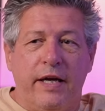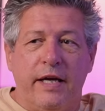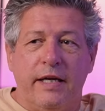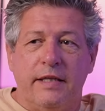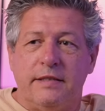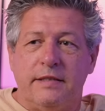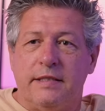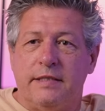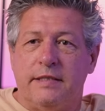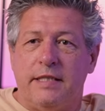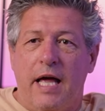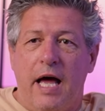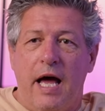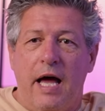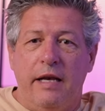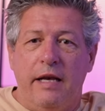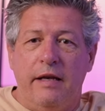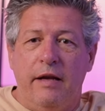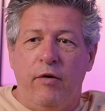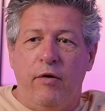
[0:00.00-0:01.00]
is
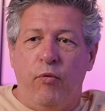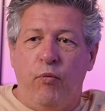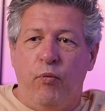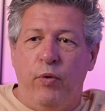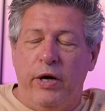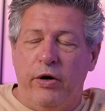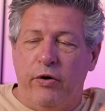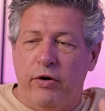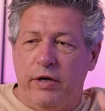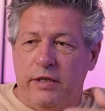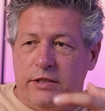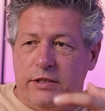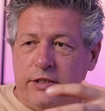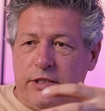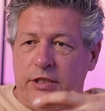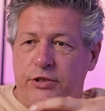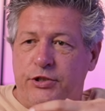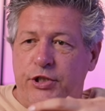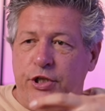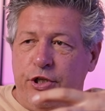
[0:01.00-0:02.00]
that we're in
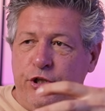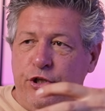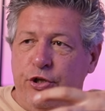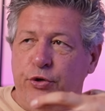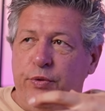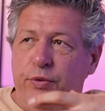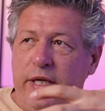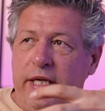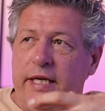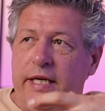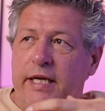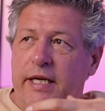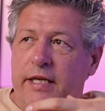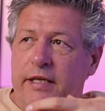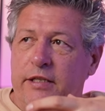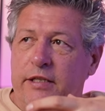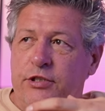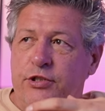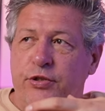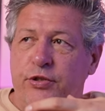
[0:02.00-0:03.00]
such a unique
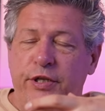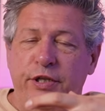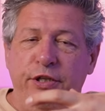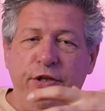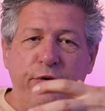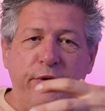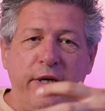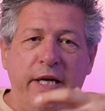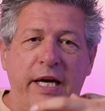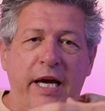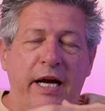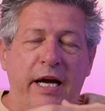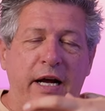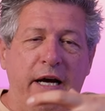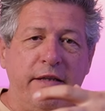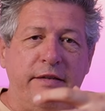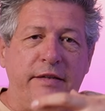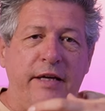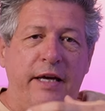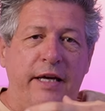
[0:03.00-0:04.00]
industry. You
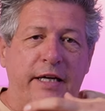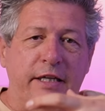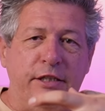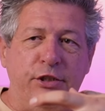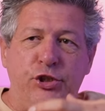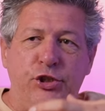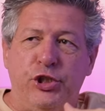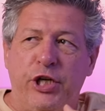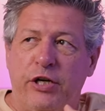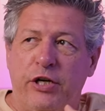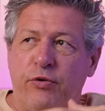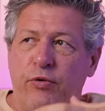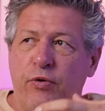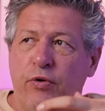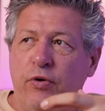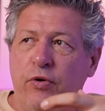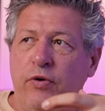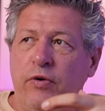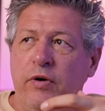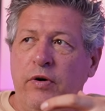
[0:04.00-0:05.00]
cannot take a
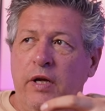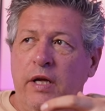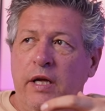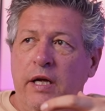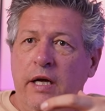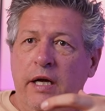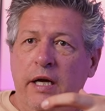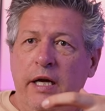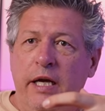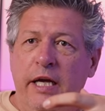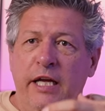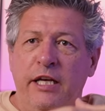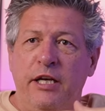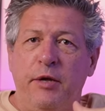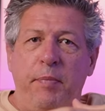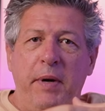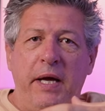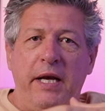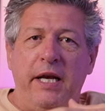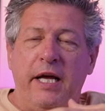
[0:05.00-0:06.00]
general
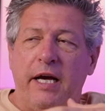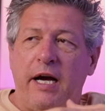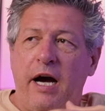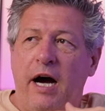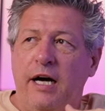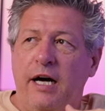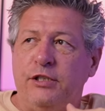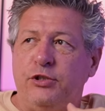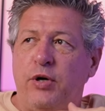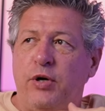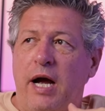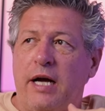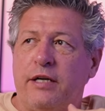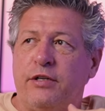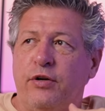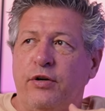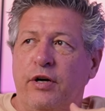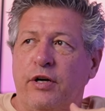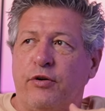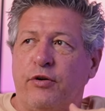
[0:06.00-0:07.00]
independent
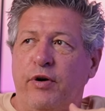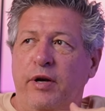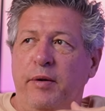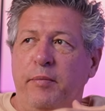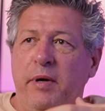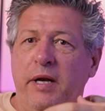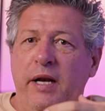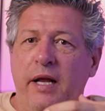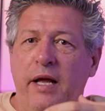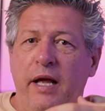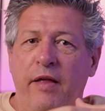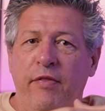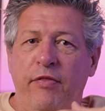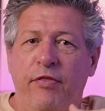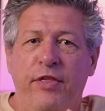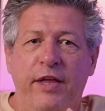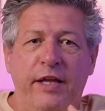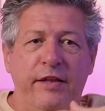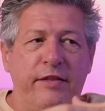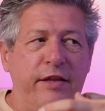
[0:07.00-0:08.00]
contractor agreement and
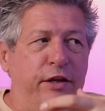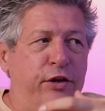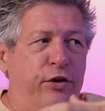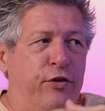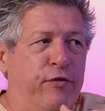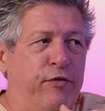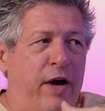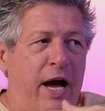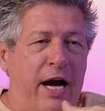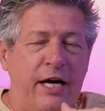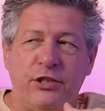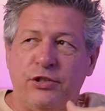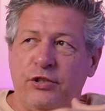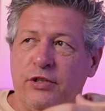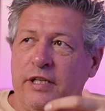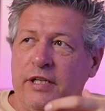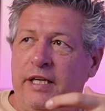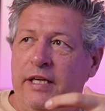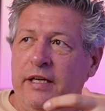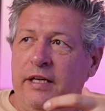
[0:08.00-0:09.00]
think that you've
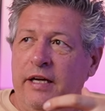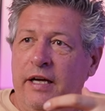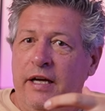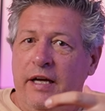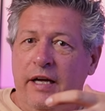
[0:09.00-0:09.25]
actually